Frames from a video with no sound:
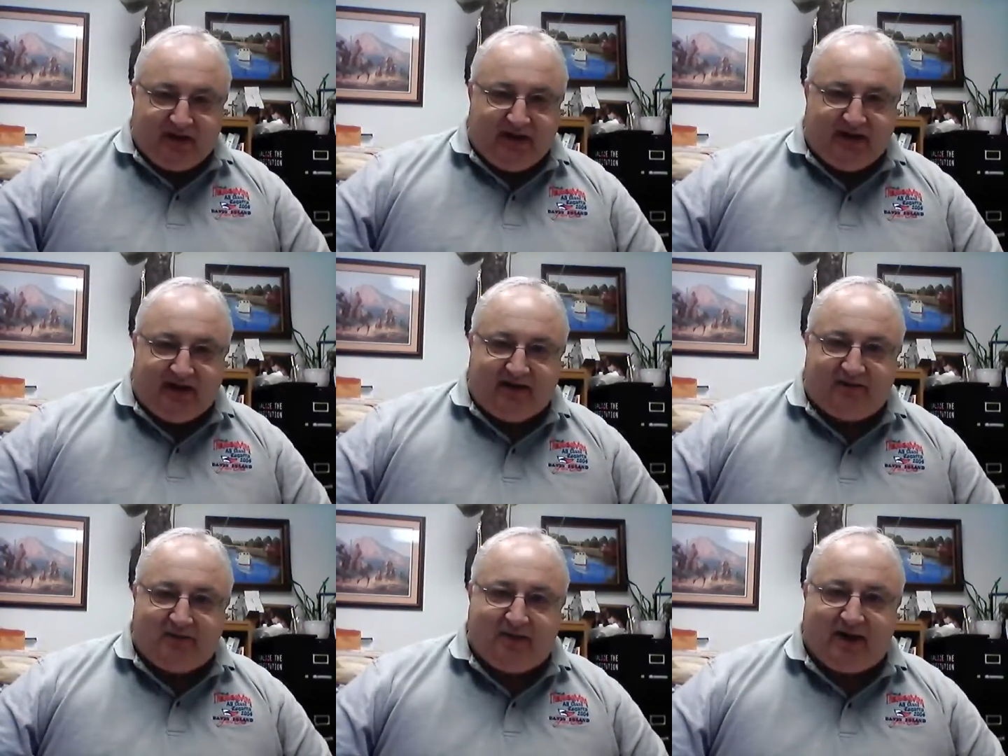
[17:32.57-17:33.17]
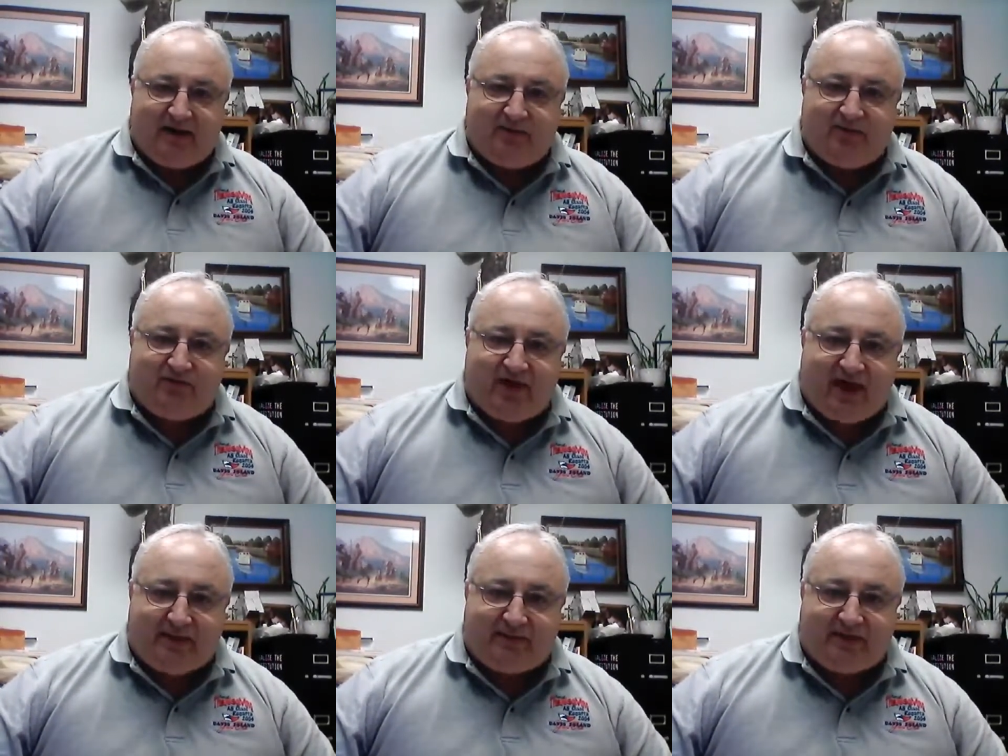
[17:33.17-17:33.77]
and everybody
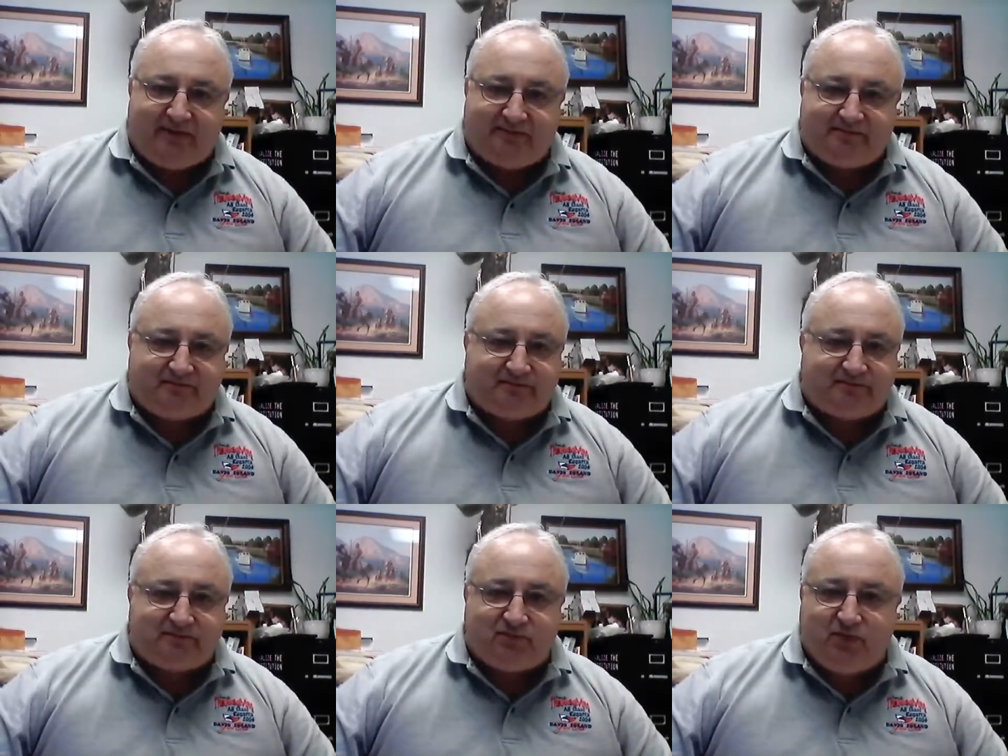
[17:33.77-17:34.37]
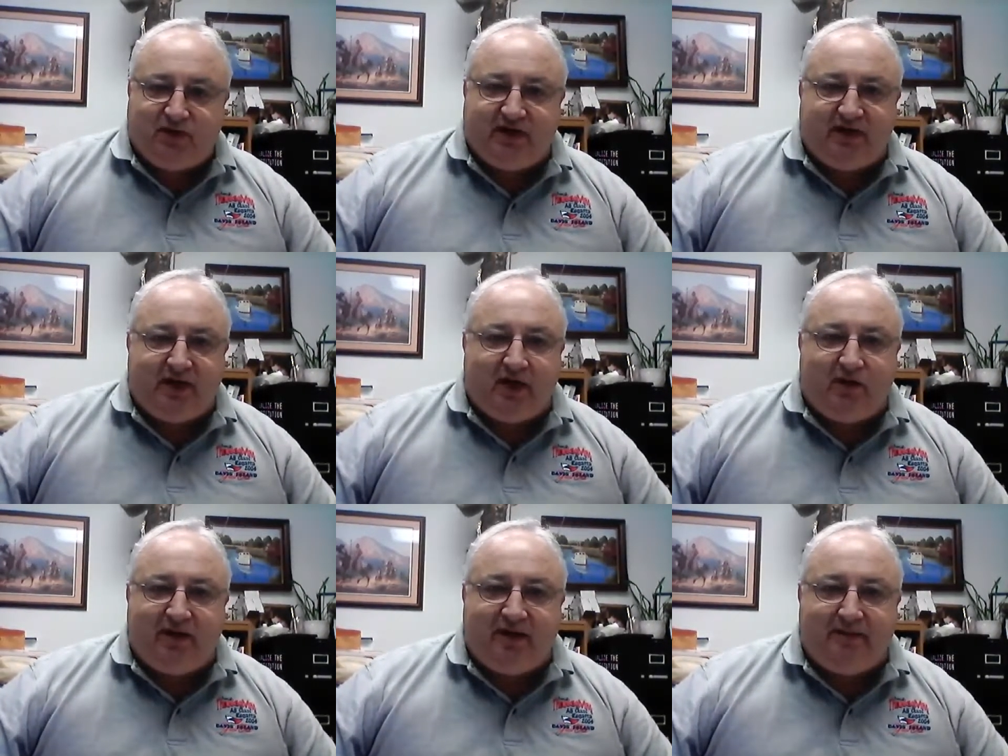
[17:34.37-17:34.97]
was happy. We didn't
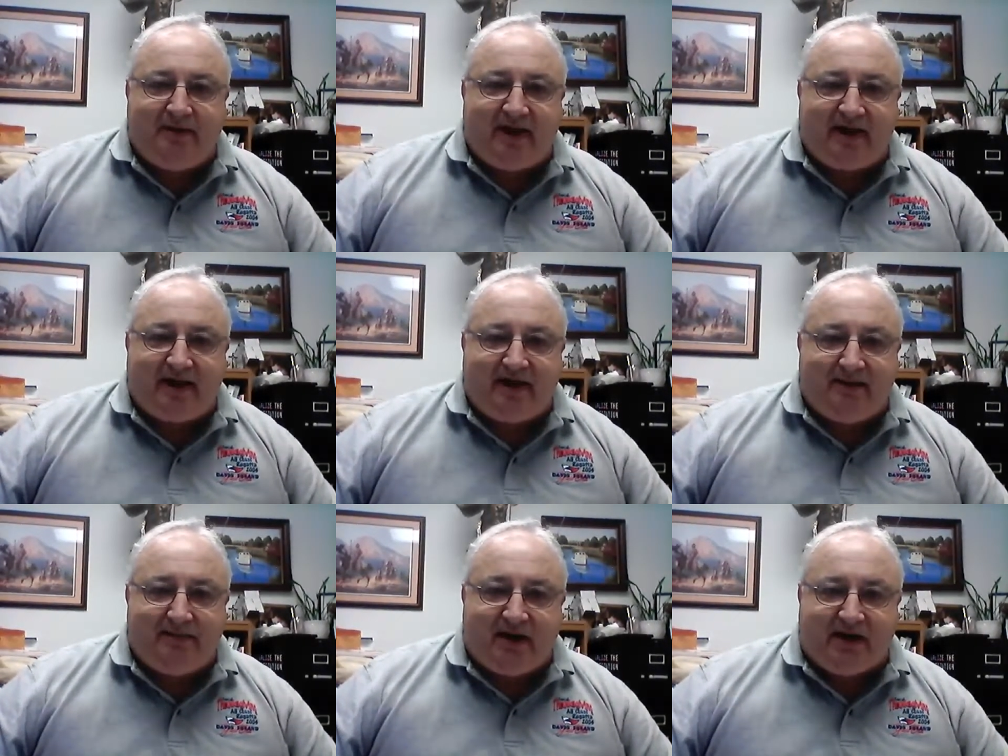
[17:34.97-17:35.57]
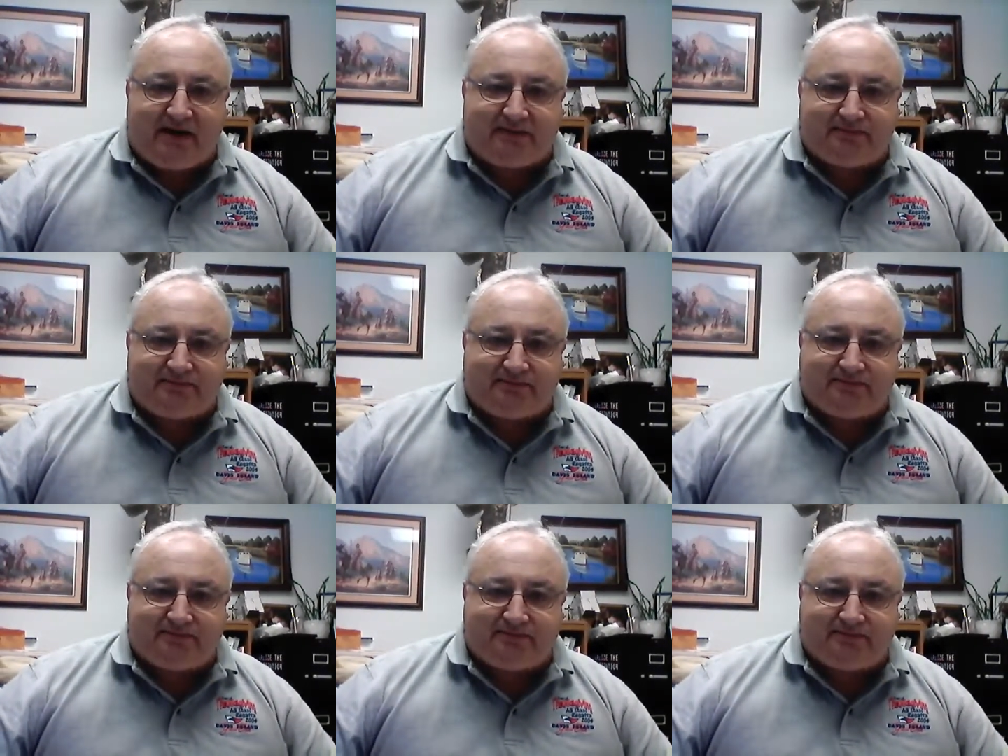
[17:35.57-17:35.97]
owe anybody any money.